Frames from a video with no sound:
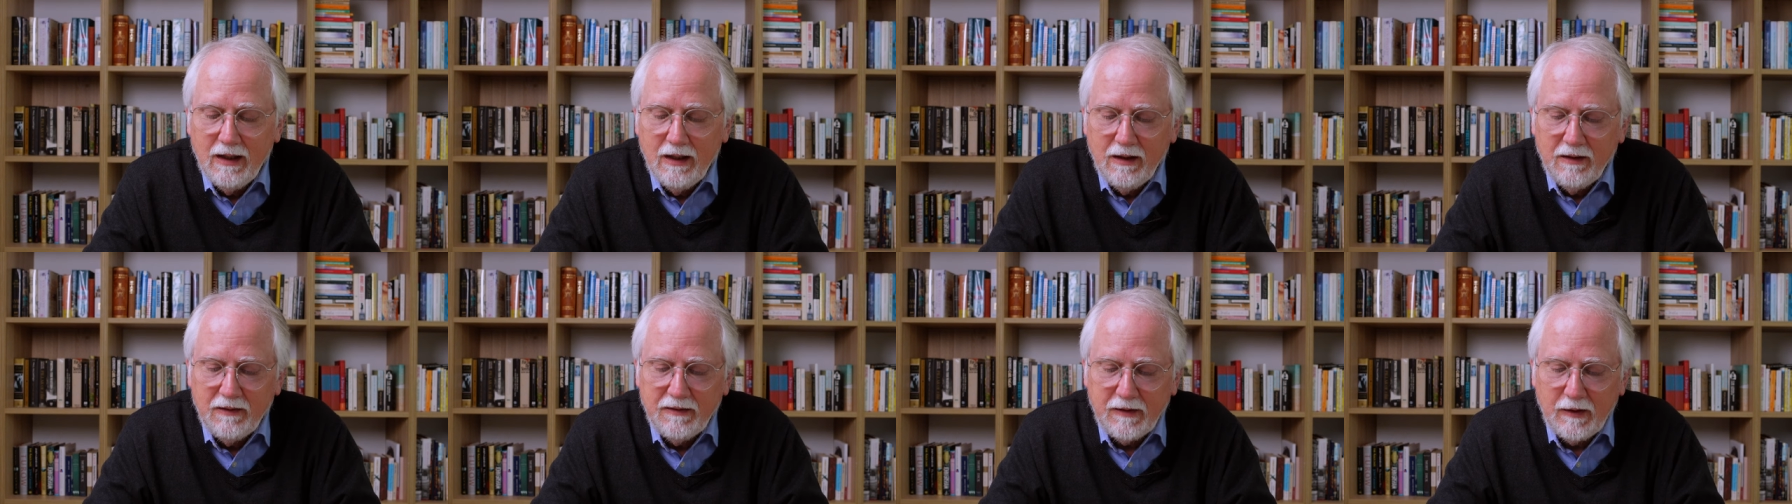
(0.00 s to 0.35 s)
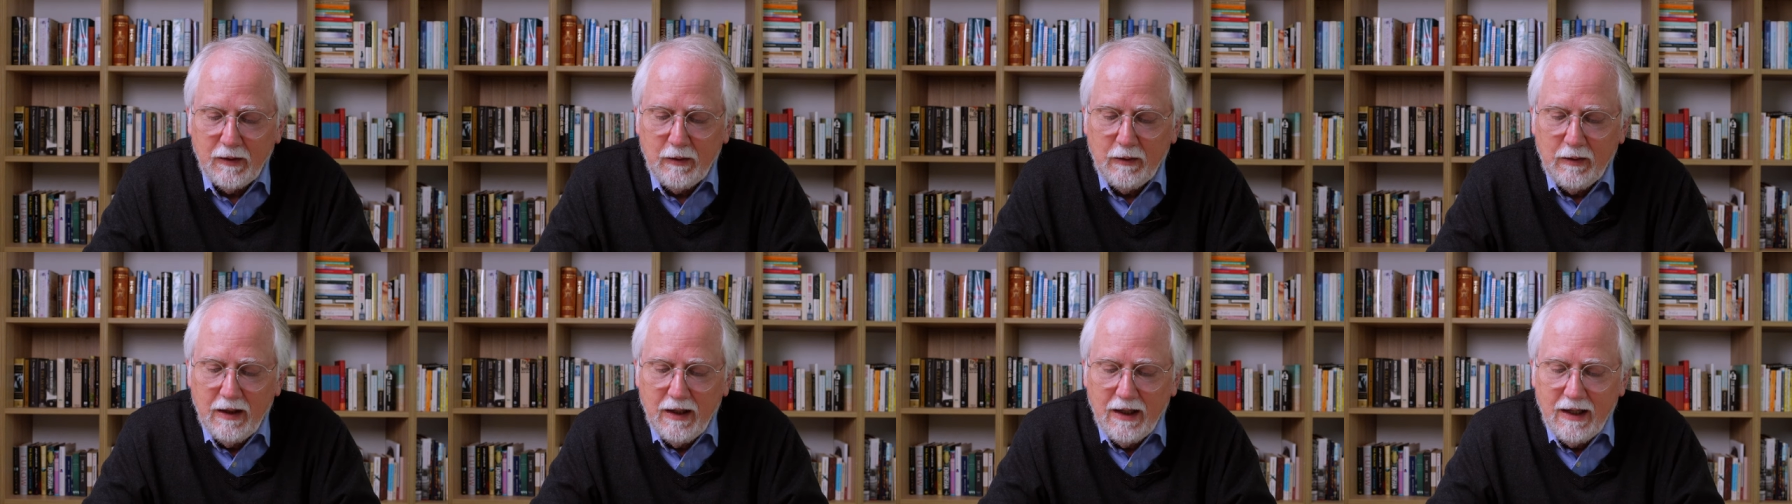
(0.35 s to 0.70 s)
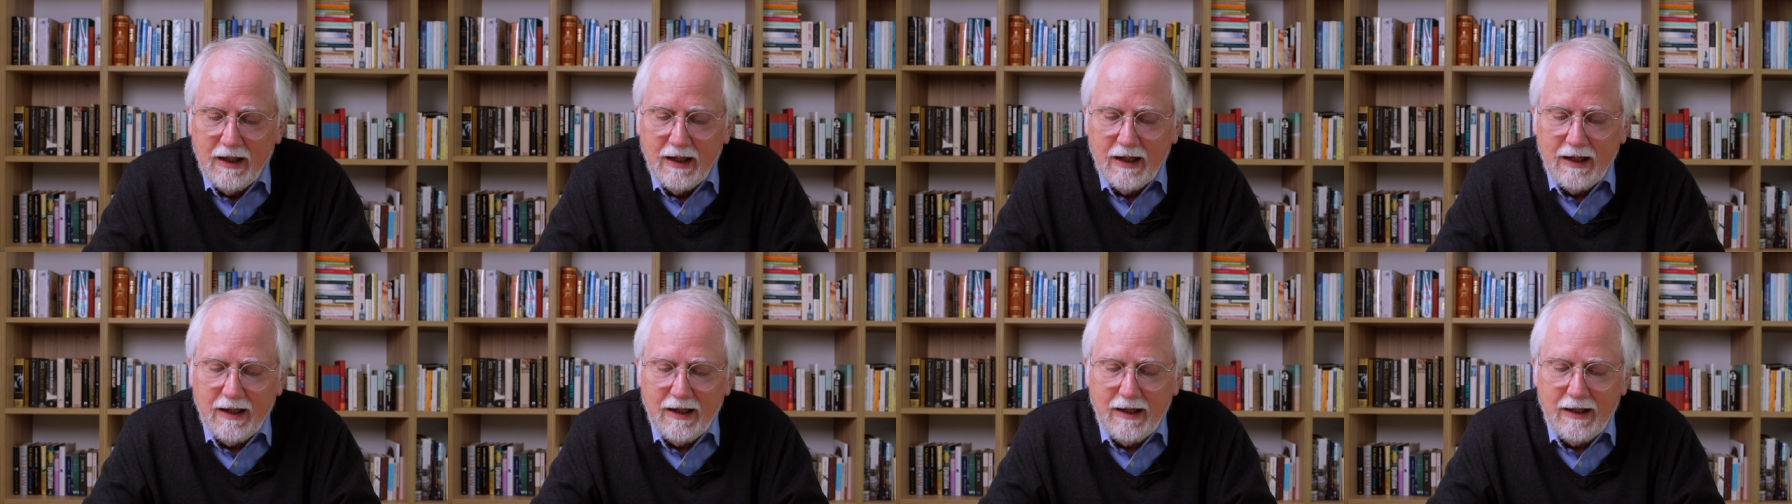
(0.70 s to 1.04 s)
So
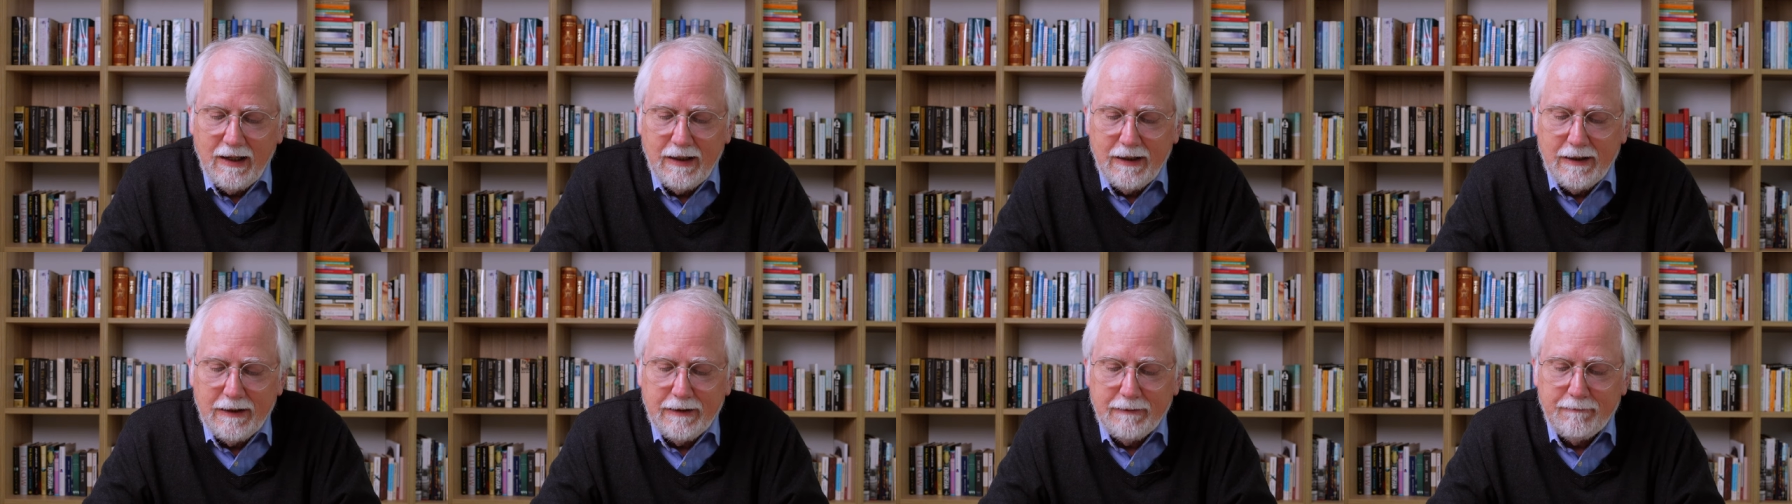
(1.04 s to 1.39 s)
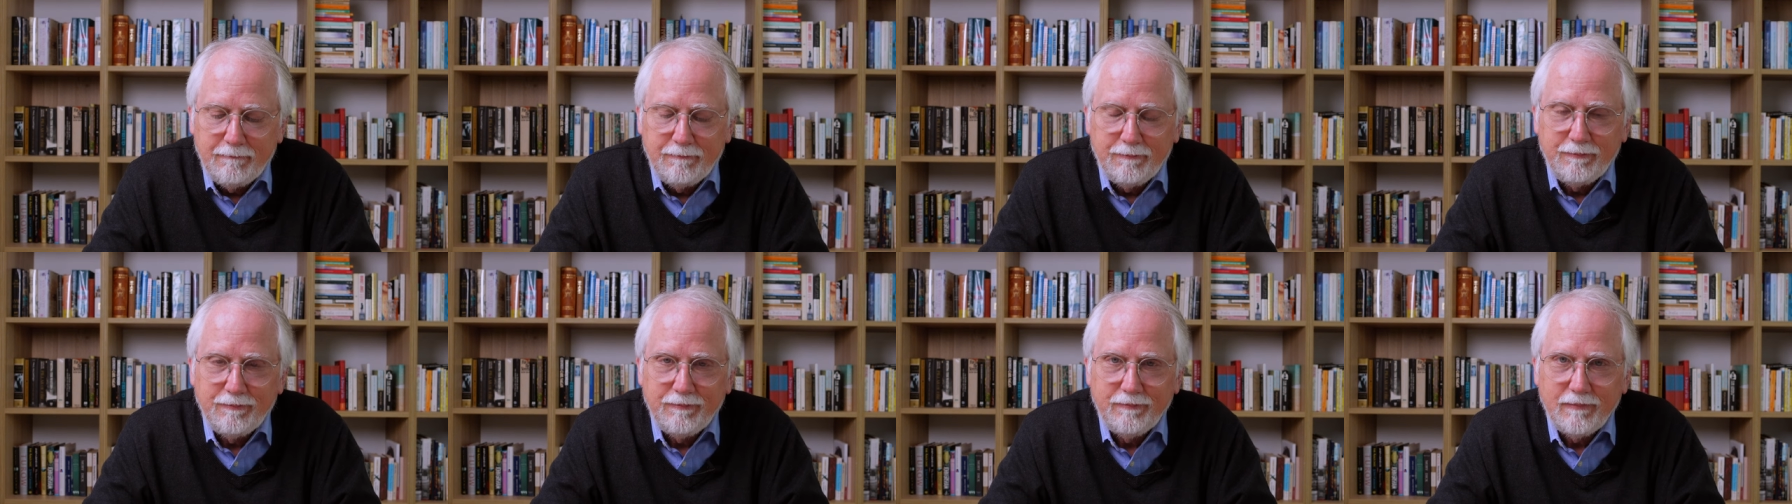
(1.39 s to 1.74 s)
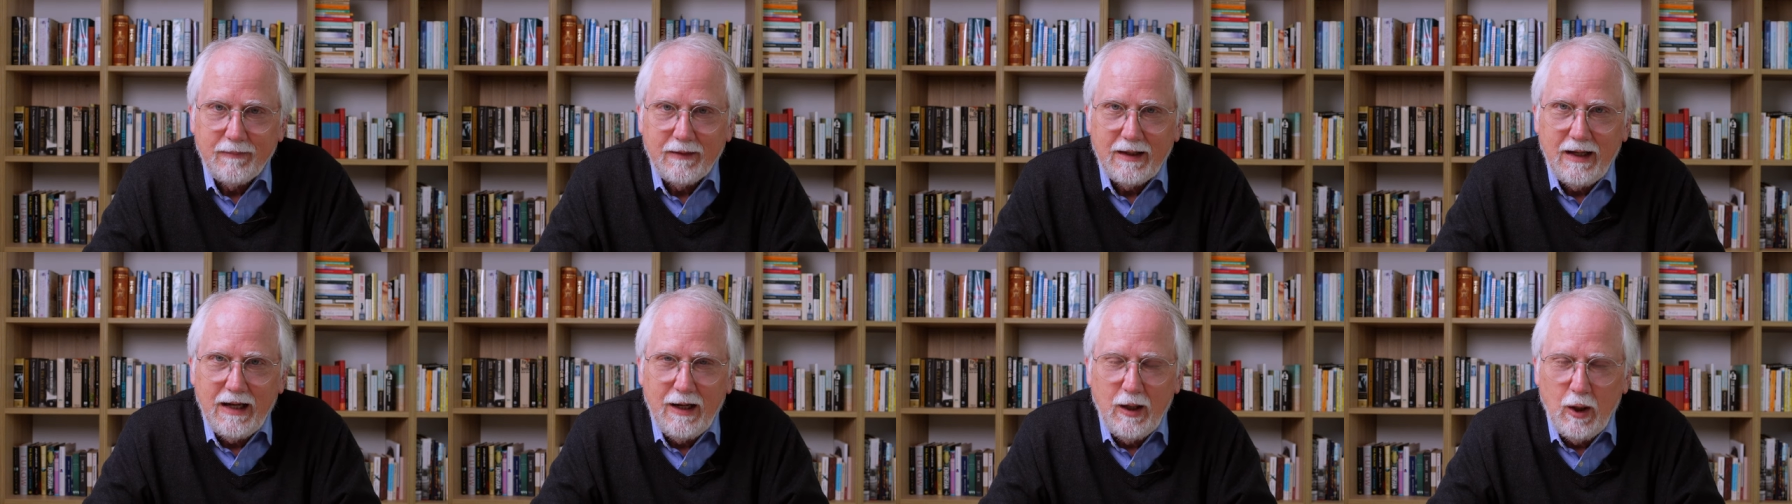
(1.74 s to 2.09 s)
uh,
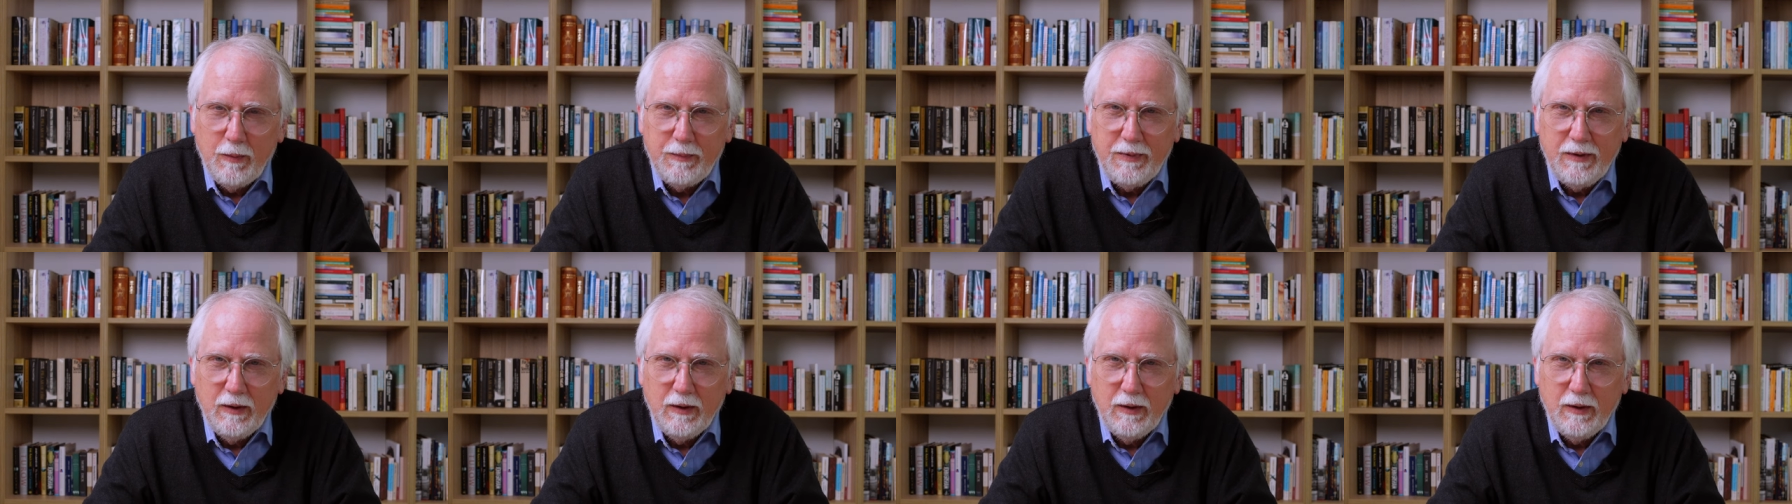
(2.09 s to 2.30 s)
I hope